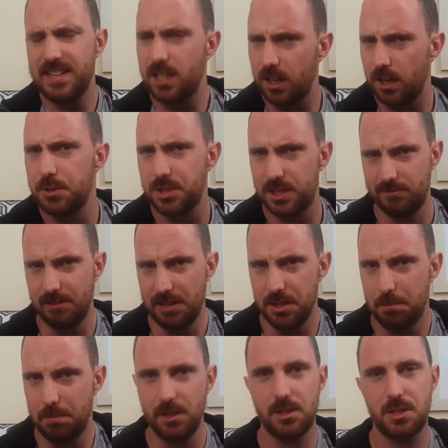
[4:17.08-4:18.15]
very
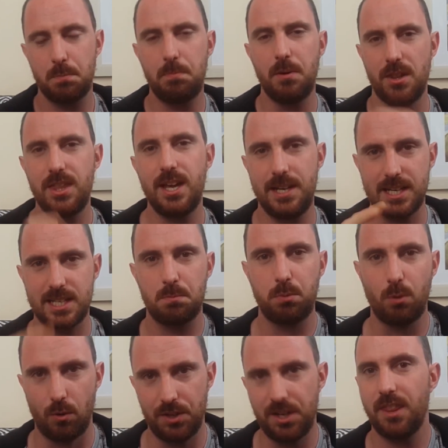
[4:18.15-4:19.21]
closely written the books, but
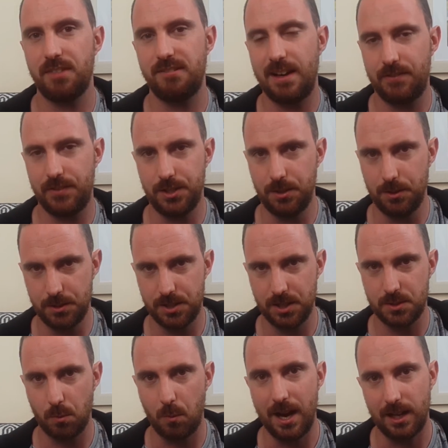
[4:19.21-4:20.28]
then explored other
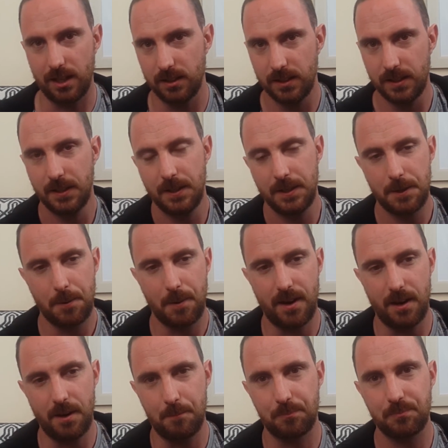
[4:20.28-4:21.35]
avenues as well,
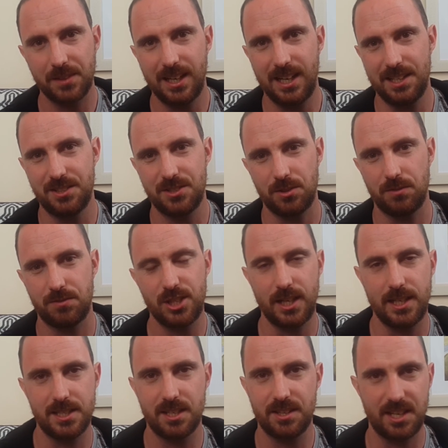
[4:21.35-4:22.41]
and
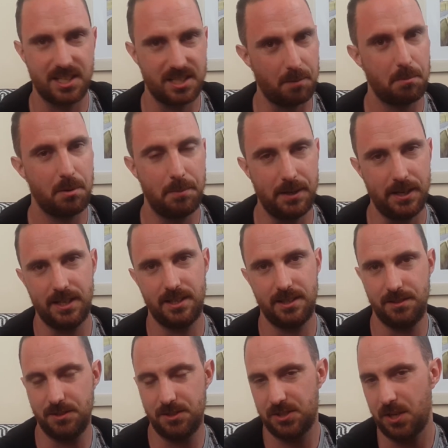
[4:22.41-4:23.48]
sort of changed things up a
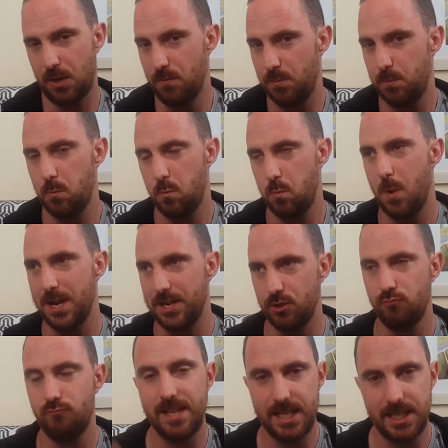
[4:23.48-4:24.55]
bit. And so
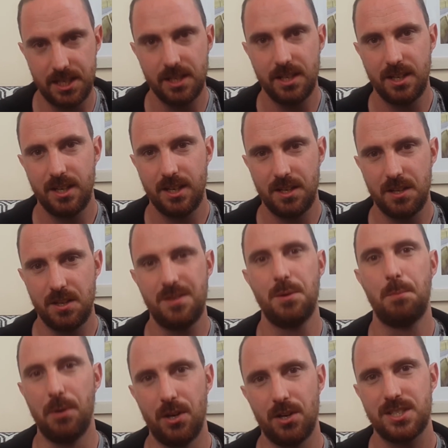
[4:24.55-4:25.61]
when you read
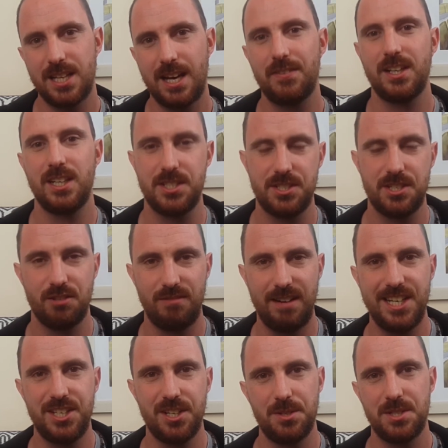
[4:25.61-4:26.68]
the books, having
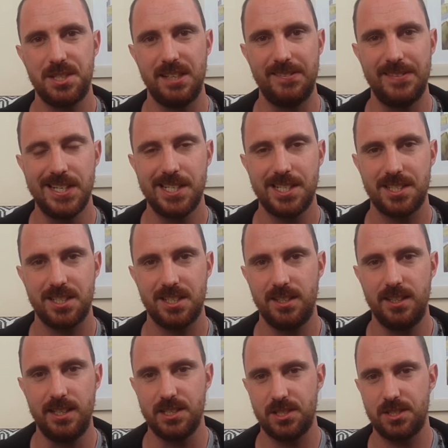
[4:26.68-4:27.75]
listened to the radio
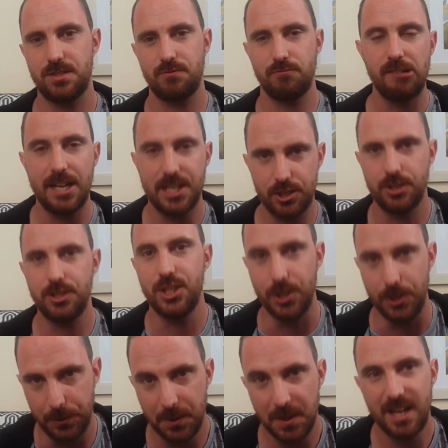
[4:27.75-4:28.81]
series, it's
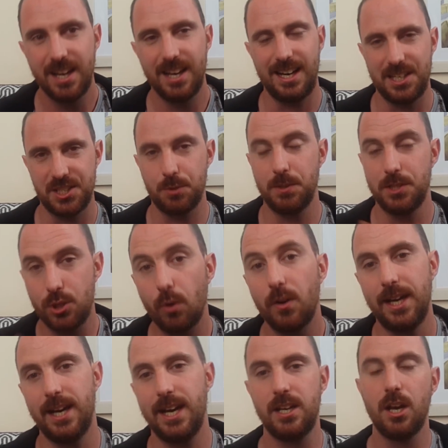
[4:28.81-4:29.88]
fresh and new and you
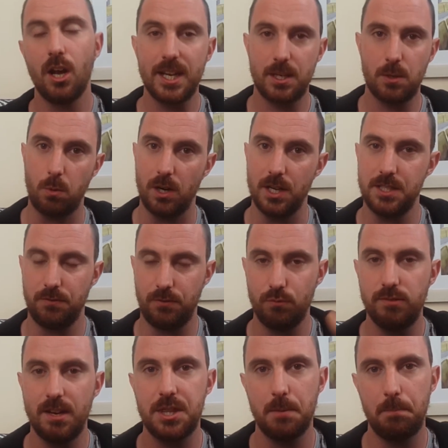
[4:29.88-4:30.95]
enjoy it. And
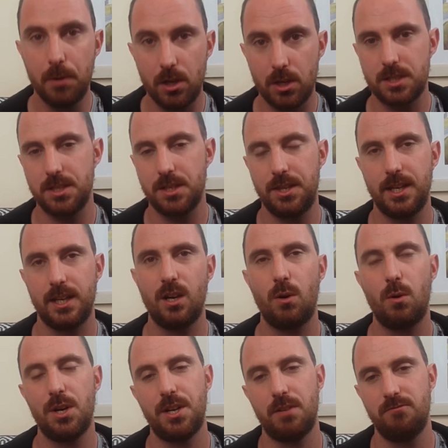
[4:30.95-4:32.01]
likewise, if you've read the books and
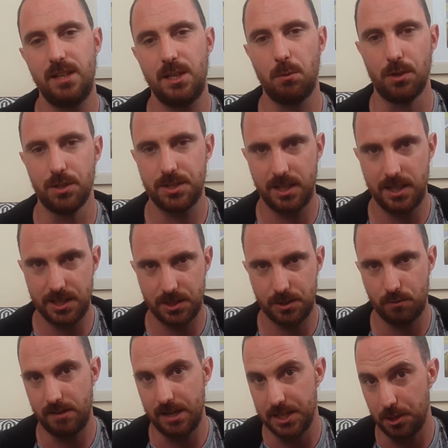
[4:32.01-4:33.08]
think, oh, I don't really want
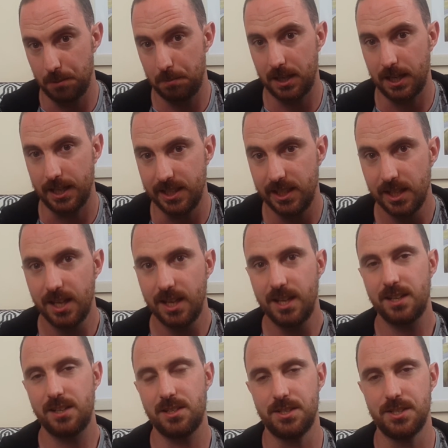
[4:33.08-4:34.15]
to listen to a radio play
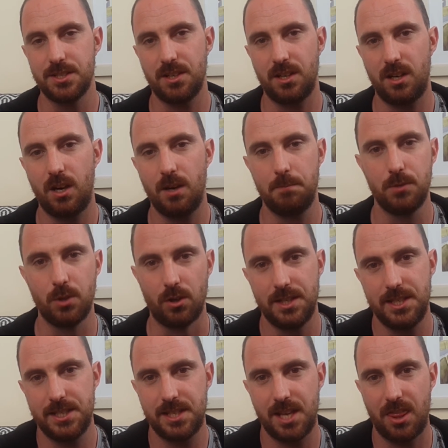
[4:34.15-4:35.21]
because
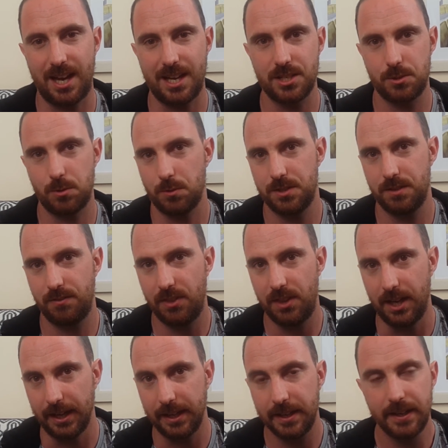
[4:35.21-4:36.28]
I'm not into that
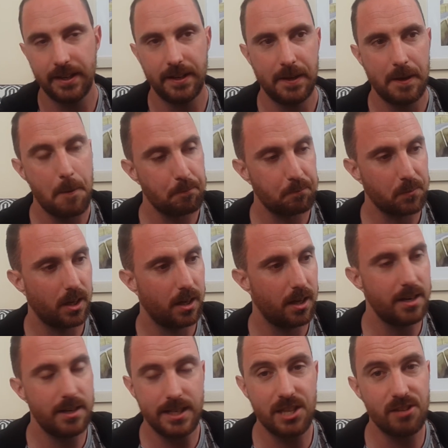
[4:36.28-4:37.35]
sort of thing,
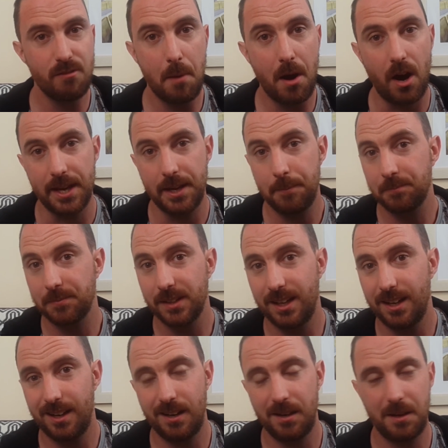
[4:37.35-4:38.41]
neither am I.
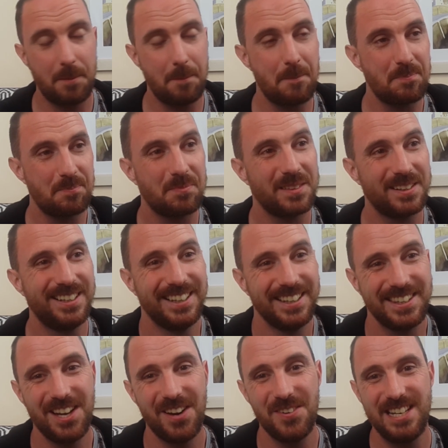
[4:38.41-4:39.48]

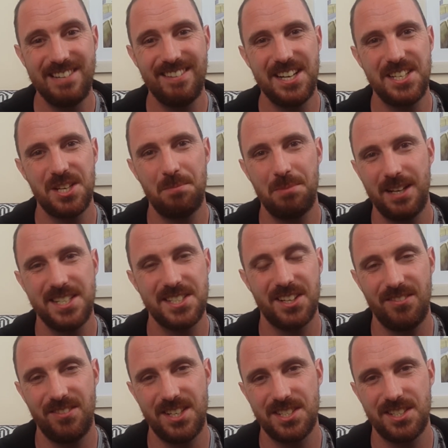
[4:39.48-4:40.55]
The only radio
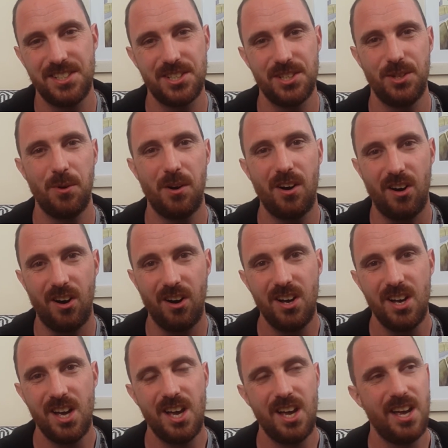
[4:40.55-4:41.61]
plays that I've listened to
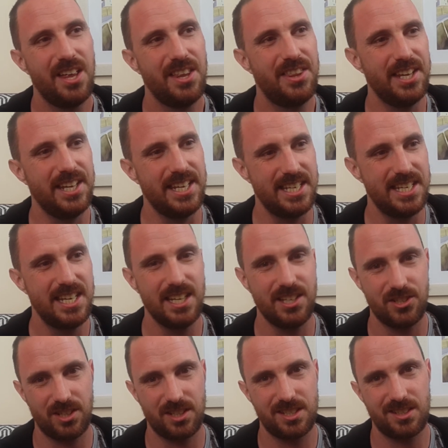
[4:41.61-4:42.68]
are
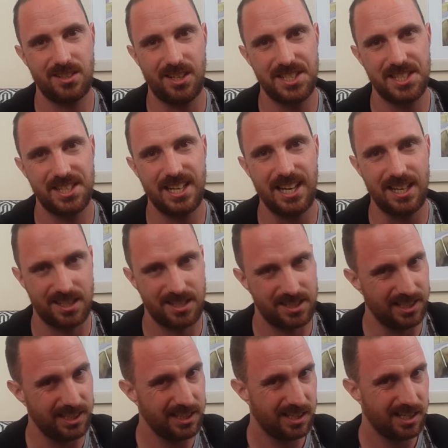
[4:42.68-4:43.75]
the Hitch Hikers Guide to the
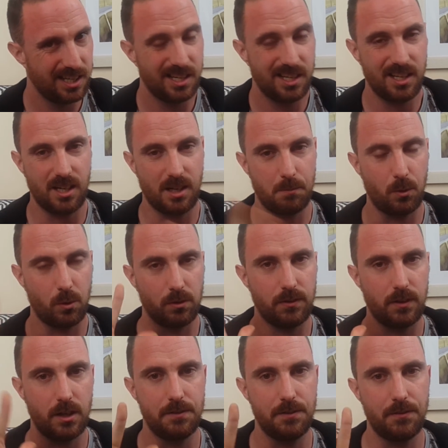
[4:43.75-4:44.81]
Galaxy,
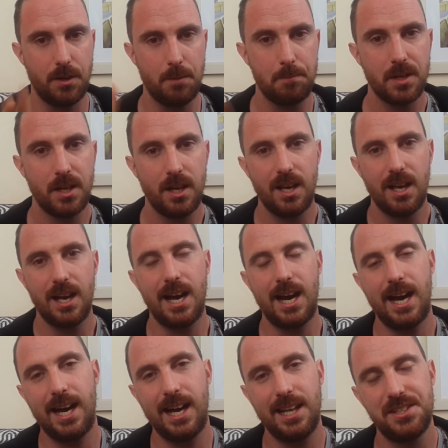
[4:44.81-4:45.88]
all 5 of them,
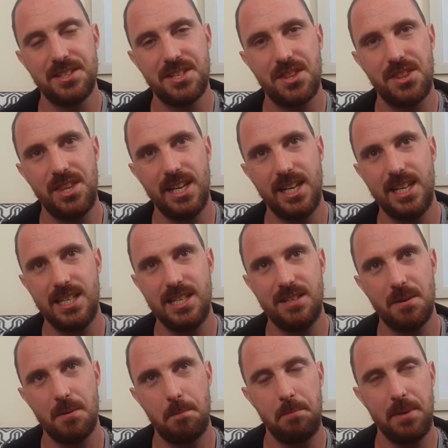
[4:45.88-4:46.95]
and
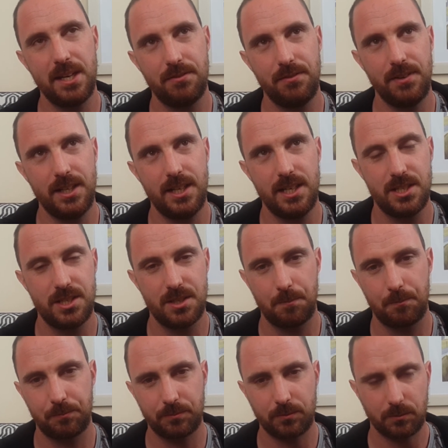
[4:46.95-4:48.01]
the Big
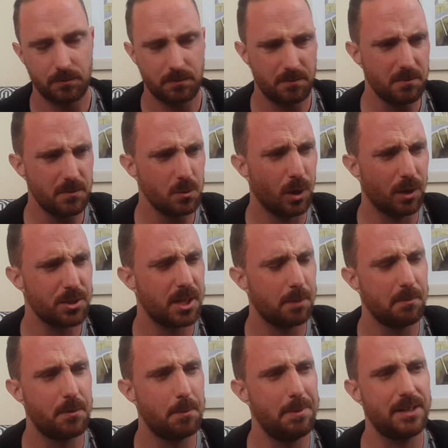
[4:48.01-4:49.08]
Finish,
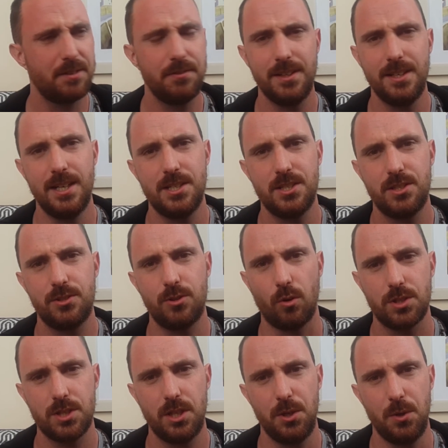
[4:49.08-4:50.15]
well, some of the Big
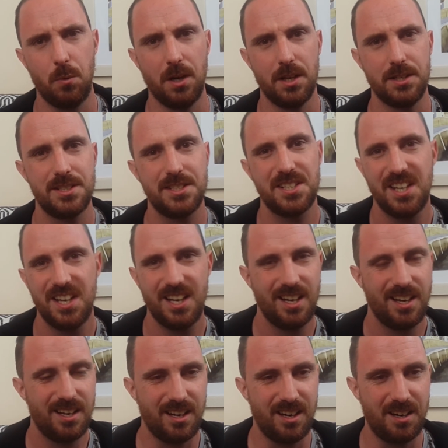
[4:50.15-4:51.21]
Finish Doctor Who ones,
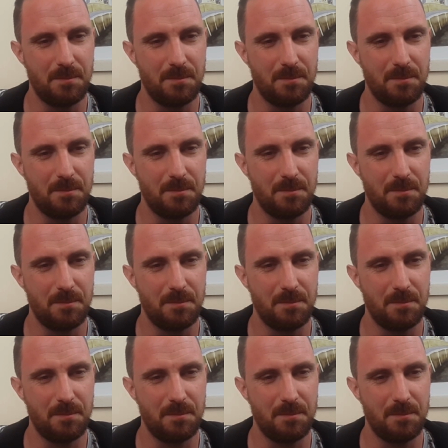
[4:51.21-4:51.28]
